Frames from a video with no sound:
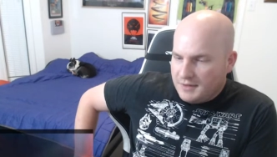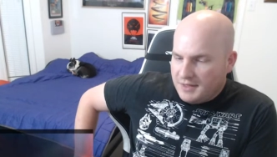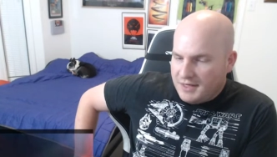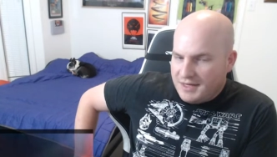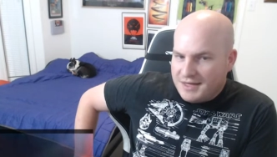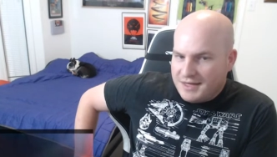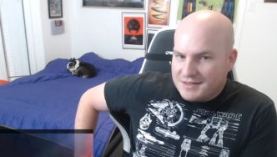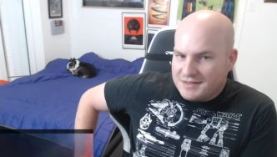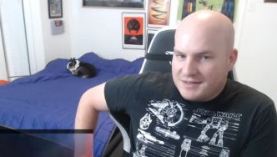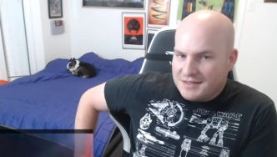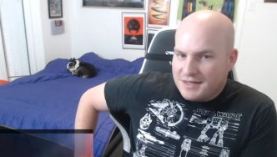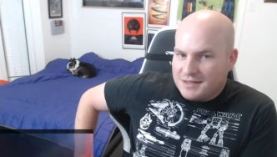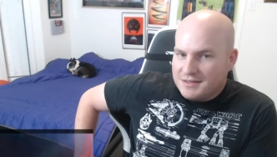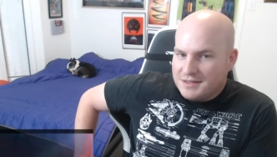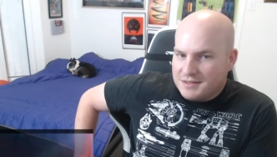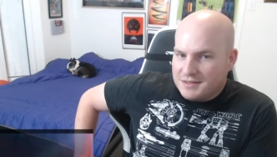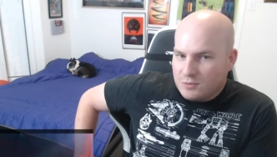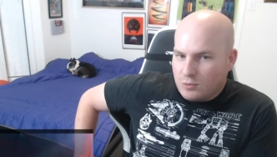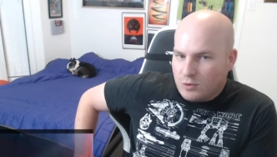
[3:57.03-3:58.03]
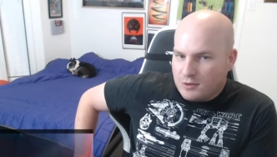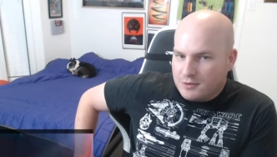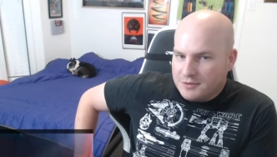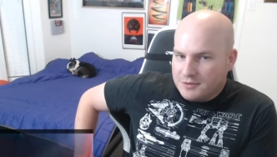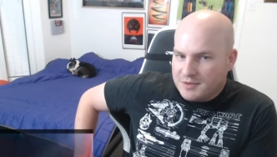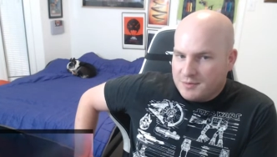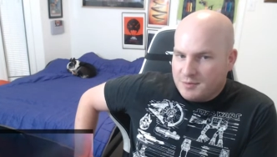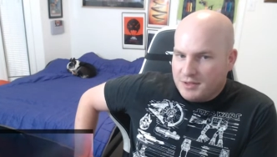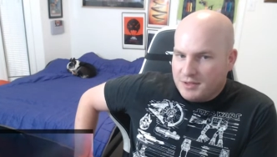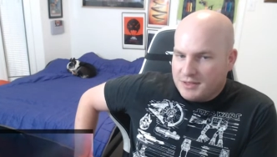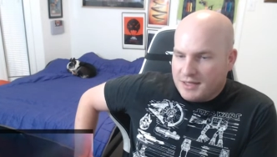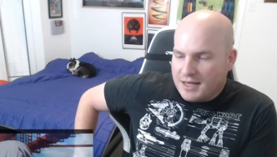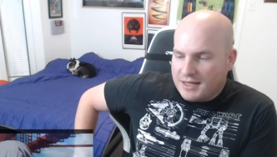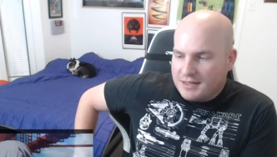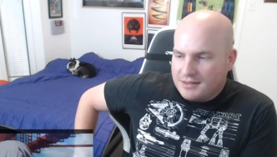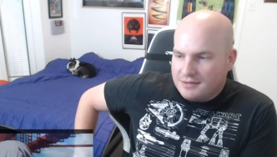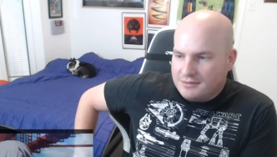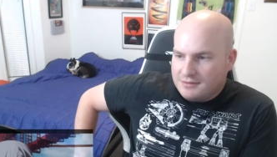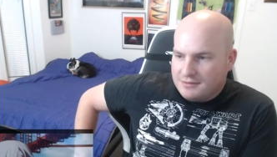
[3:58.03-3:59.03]
he has said these words, but
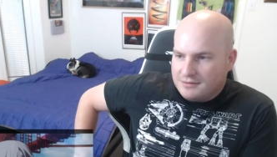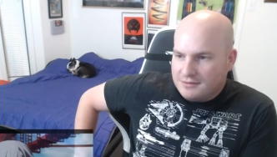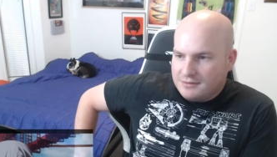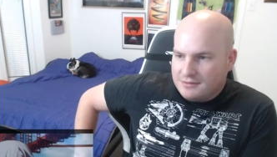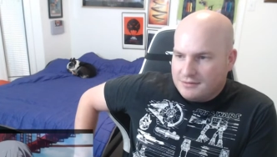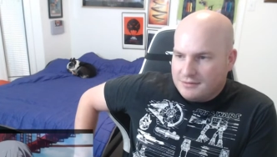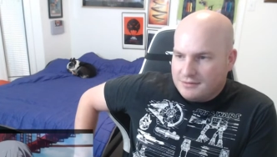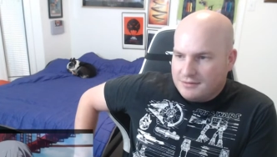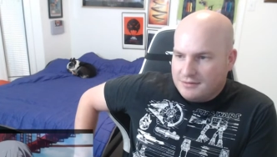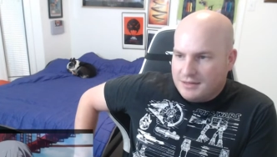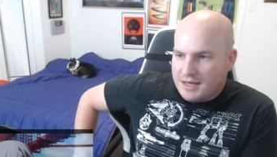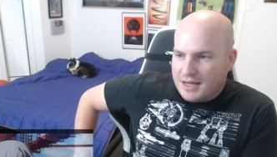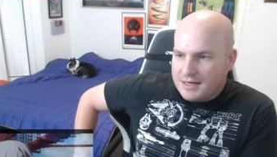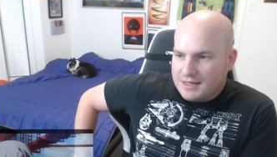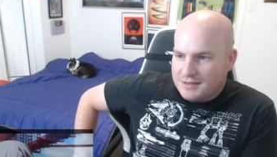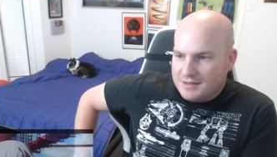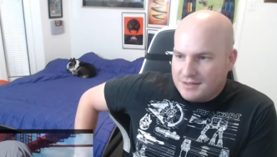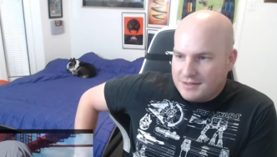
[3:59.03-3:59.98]
not not in